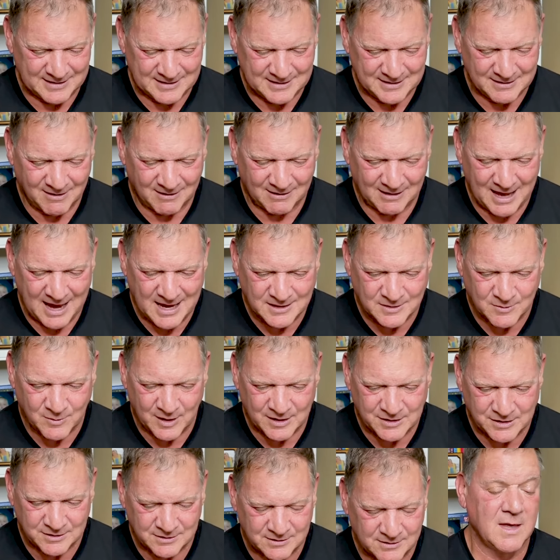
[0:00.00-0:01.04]
Is this our last
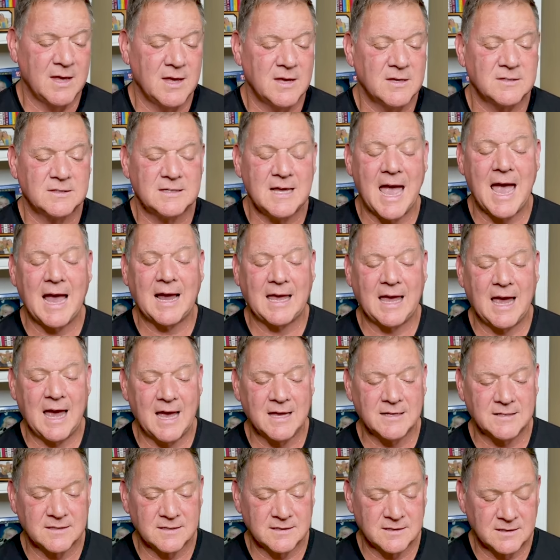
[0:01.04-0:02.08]
question? Zach
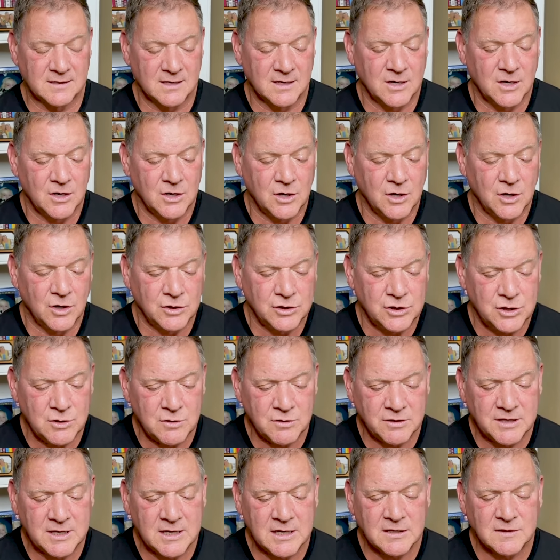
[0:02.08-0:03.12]
asks, do
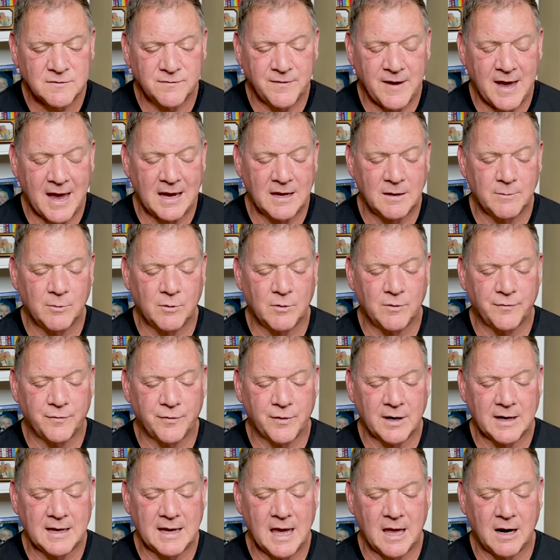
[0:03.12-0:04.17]
you think it's valuable
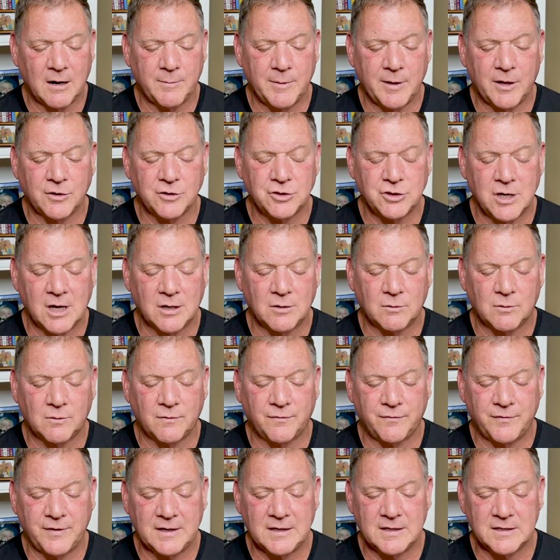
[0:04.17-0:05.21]
for a kettlebell general
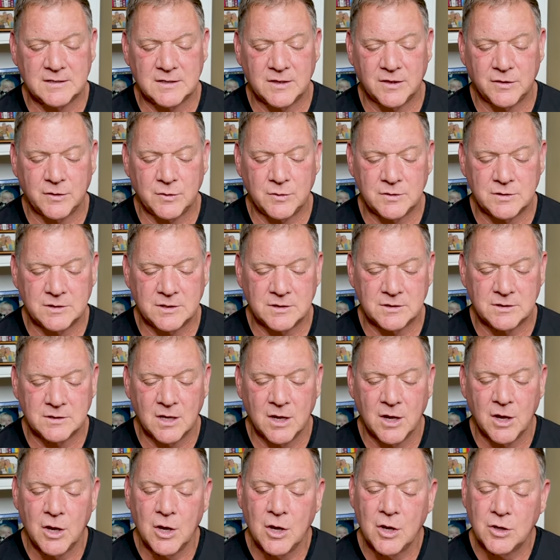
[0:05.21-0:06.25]
fitness enthusiast
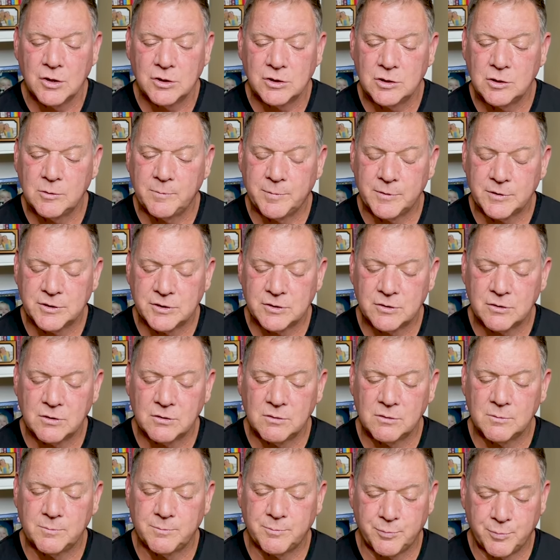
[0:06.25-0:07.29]
to
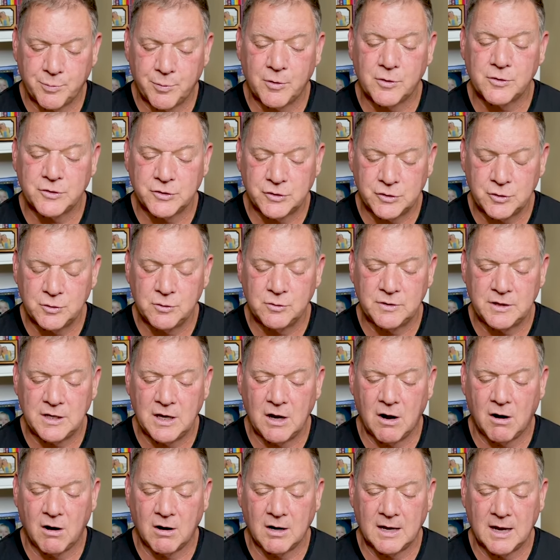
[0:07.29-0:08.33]
pursue pursue
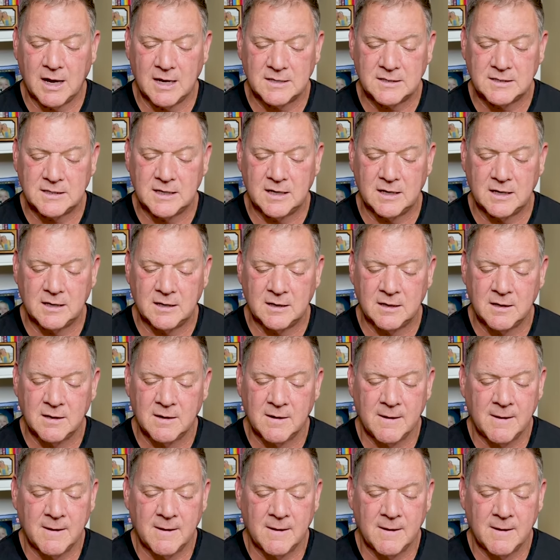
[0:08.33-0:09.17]
the RKC